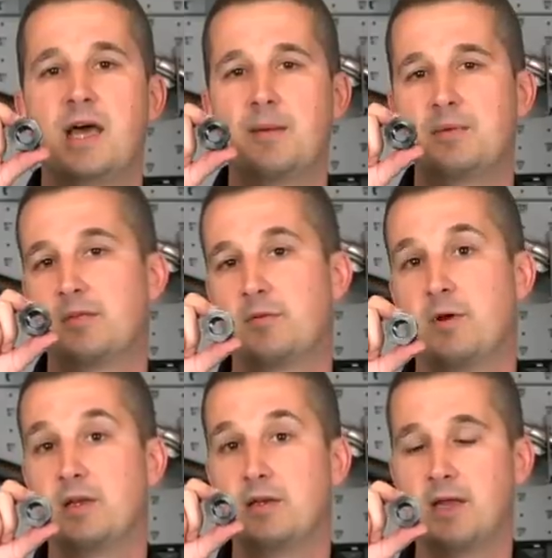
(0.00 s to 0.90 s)
Adapt
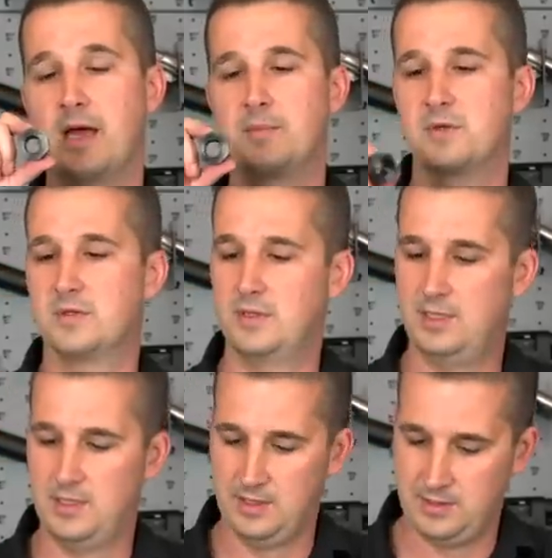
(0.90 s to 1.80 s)
threaded adapter.
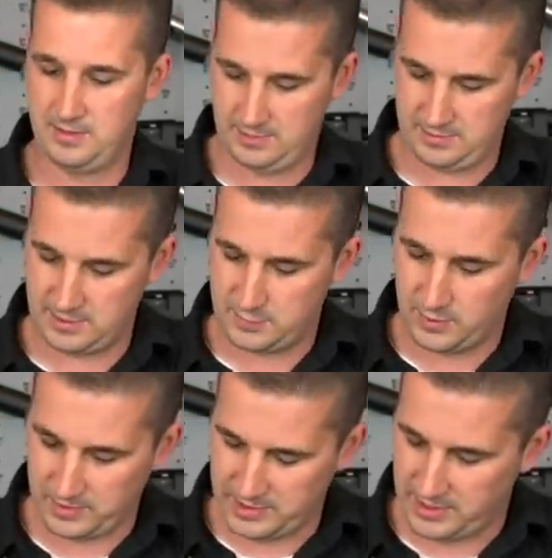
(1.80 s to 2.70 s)
So this
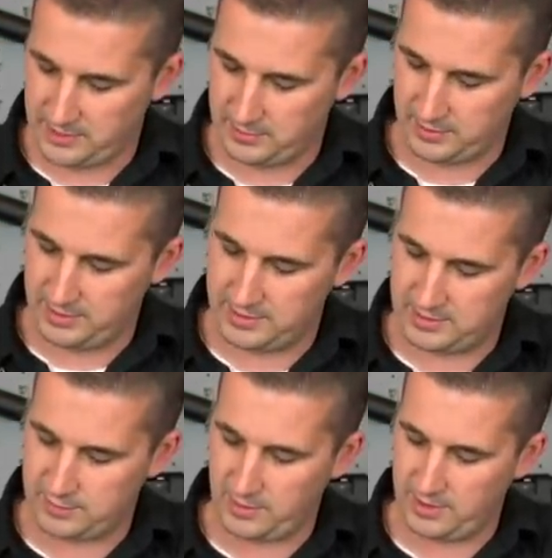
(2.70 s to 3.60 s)
one in particular
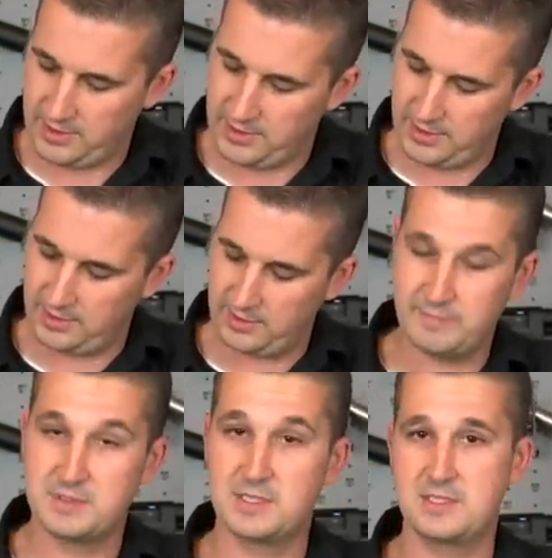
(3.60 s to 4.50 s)
is threaded in
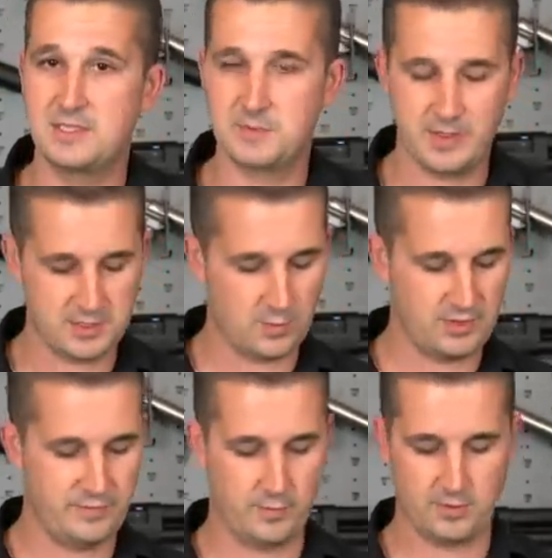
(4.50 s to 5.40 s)
eleven sixteenths by
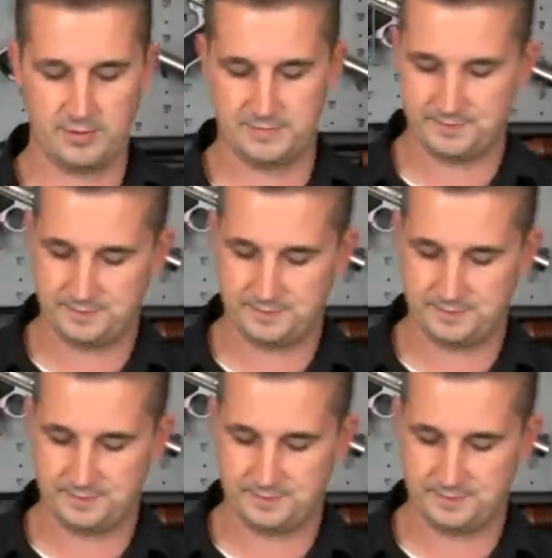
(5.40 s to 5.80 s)
twenty-four.